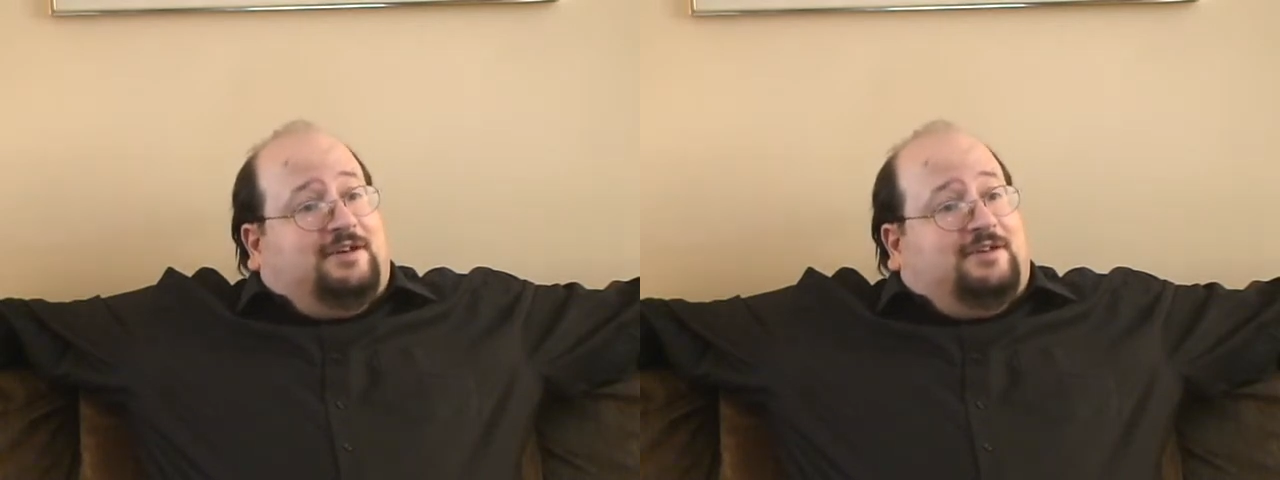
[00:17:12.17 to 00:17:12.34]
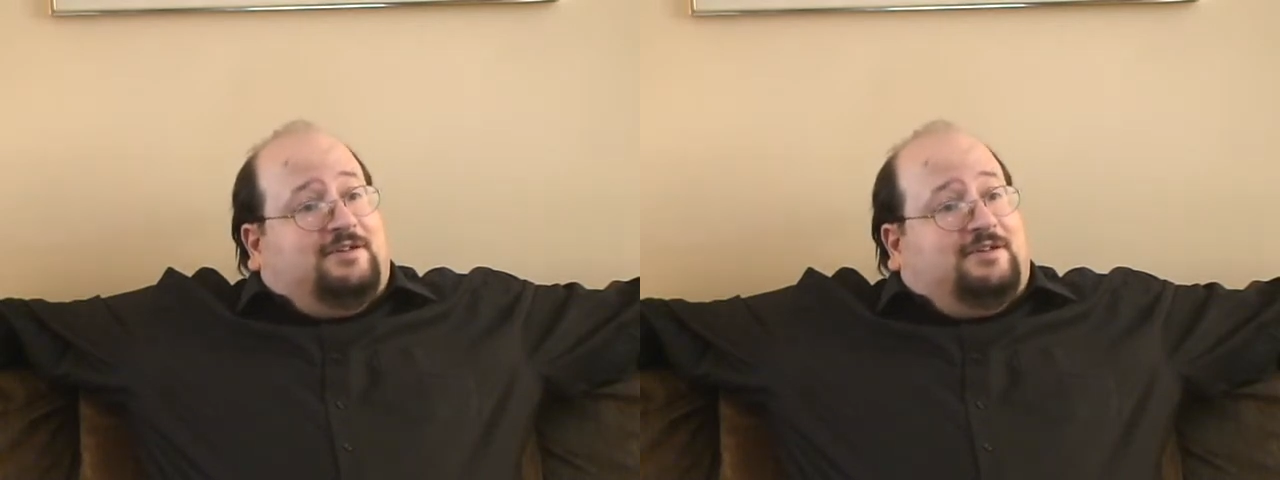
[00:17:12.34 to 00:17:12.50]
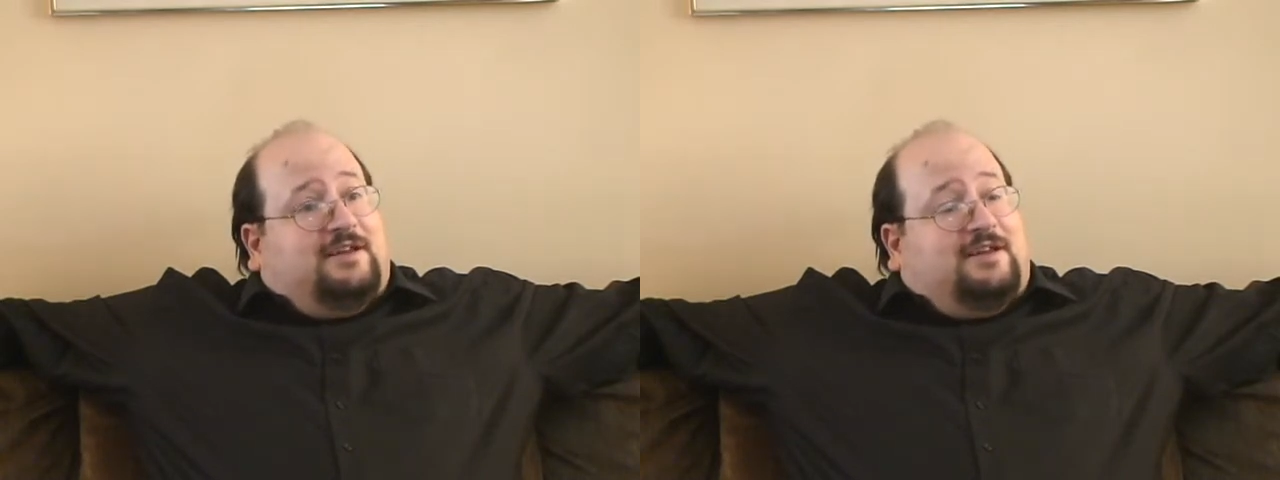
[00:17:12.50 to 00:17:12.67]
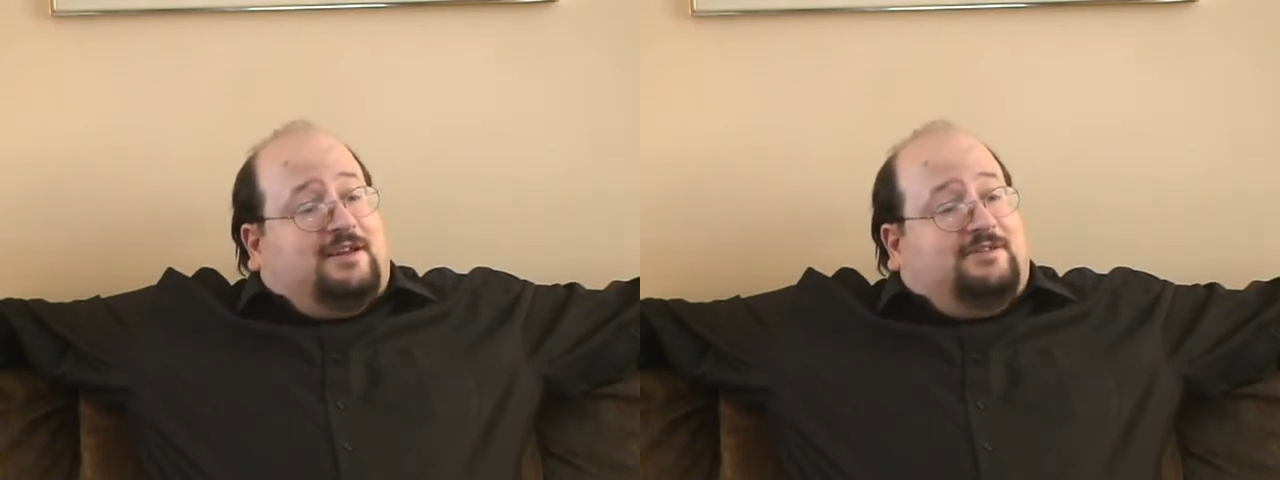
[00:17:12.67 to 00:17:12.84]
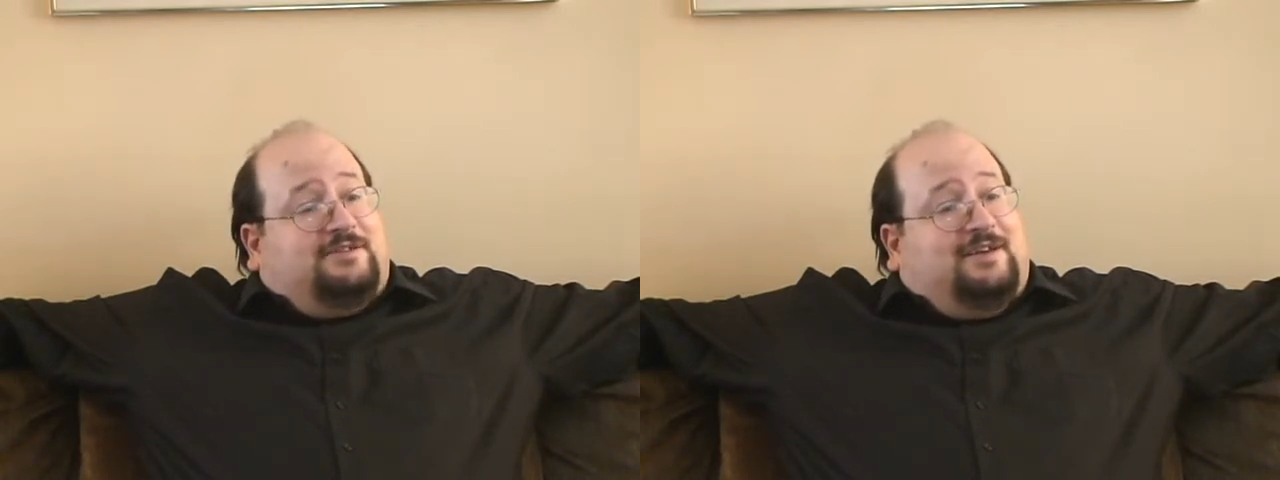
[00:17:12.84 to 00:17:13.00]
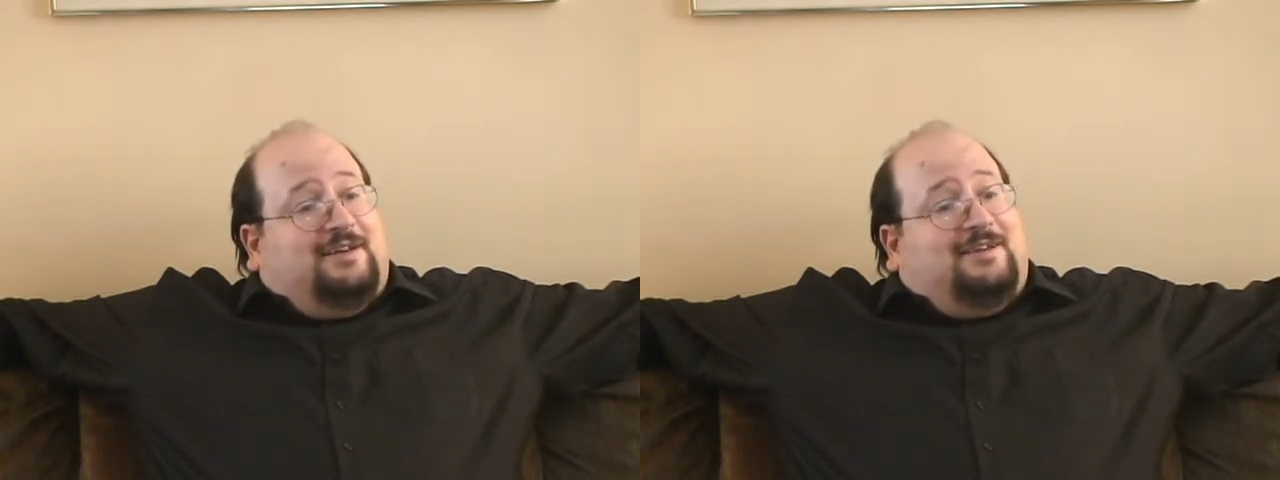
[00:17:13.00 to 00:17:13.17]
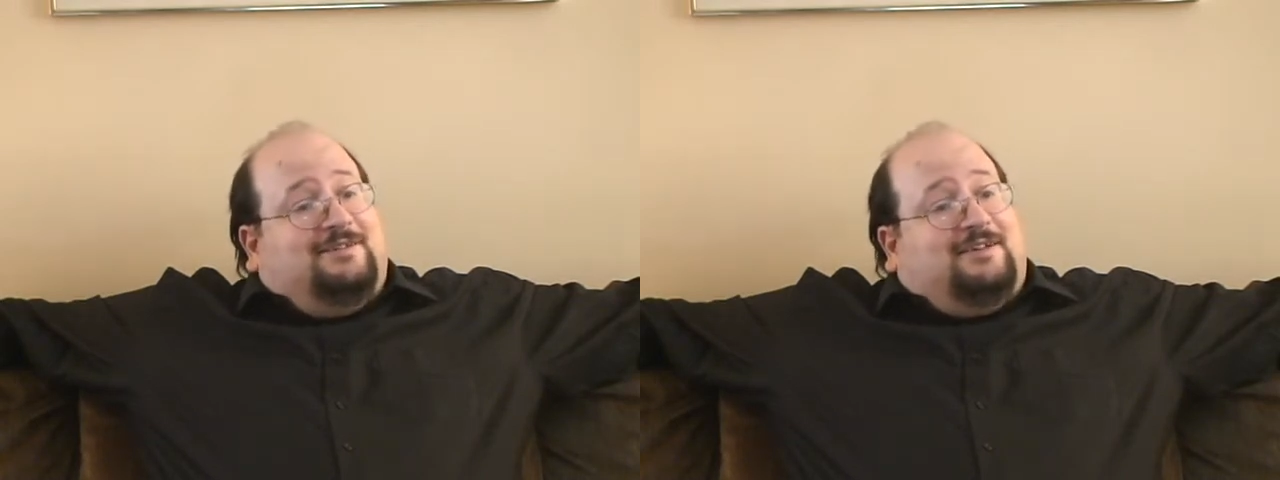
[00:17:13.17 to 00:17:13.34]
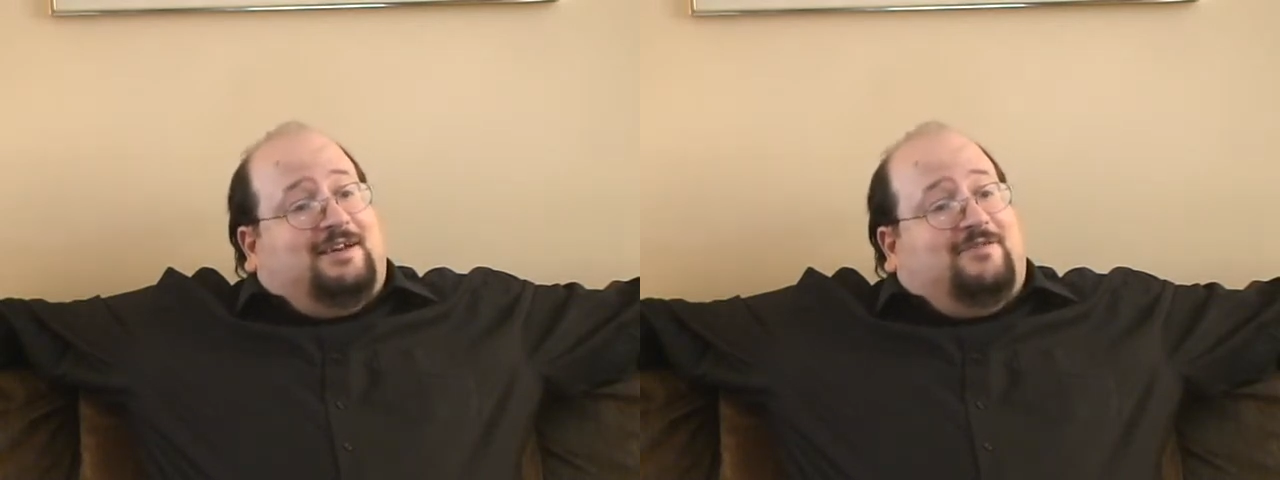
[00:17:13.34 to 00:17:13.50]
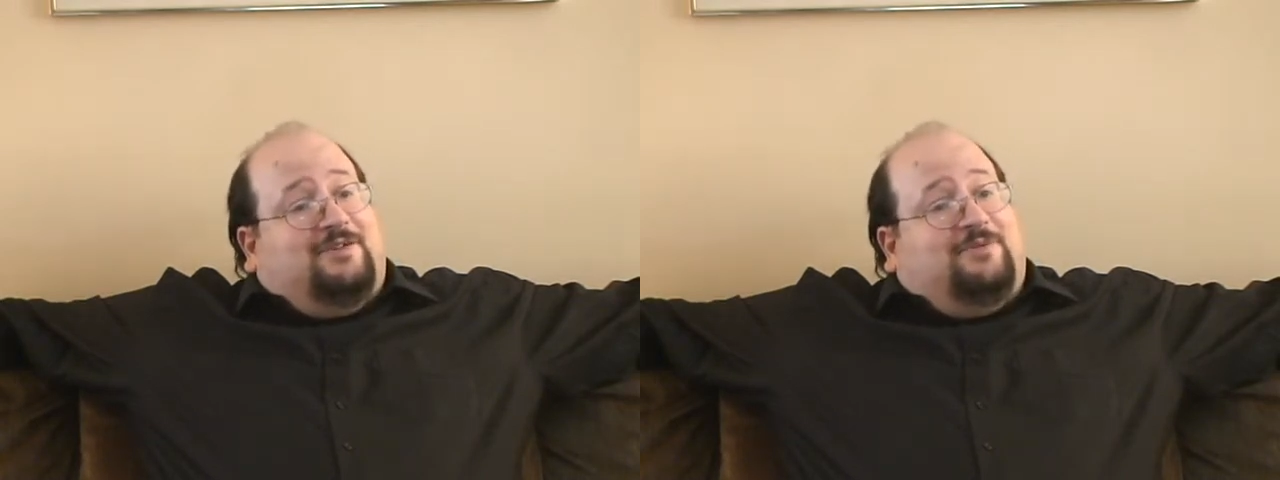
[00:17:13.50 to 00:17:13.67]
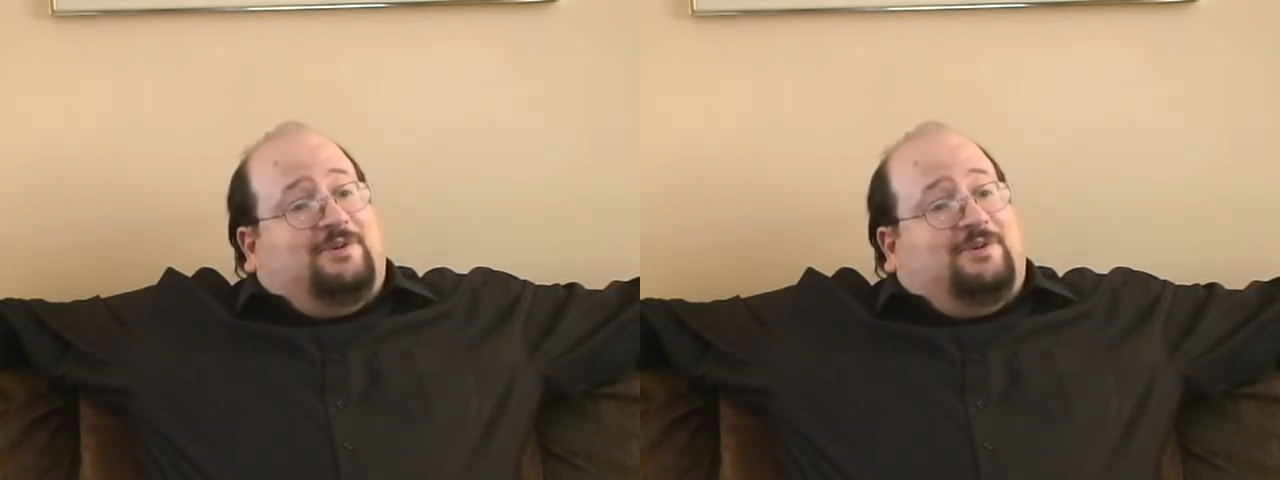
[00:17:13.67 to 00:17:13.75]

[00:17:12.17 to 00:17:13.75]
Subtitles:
Anne's Avenue